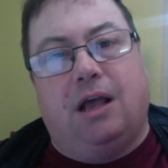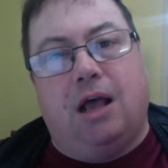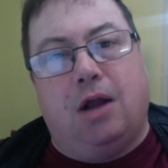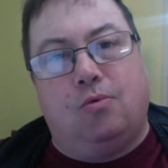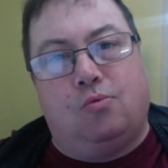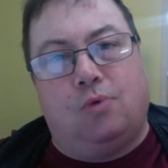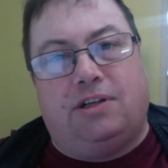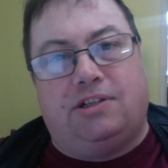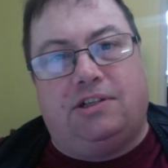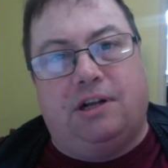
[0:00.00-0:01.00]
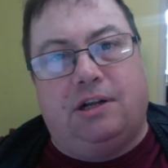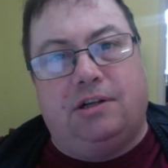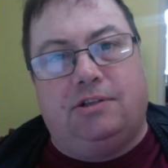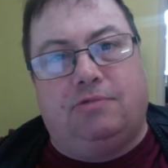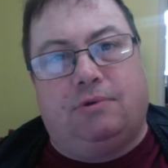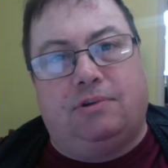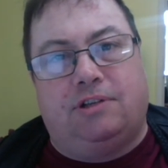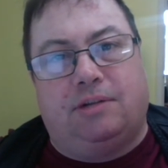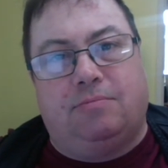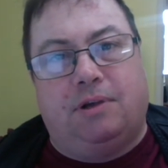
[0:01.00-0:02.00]
at which
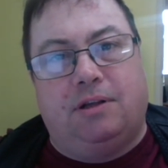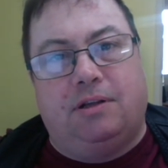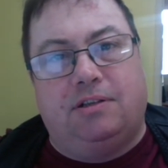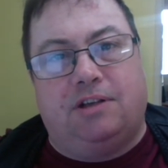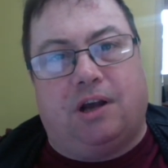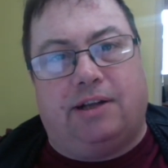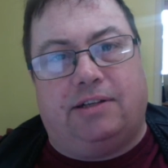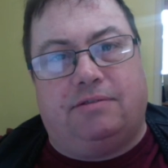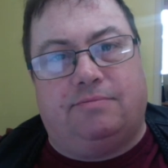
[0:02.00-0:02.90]
Jerusalem site?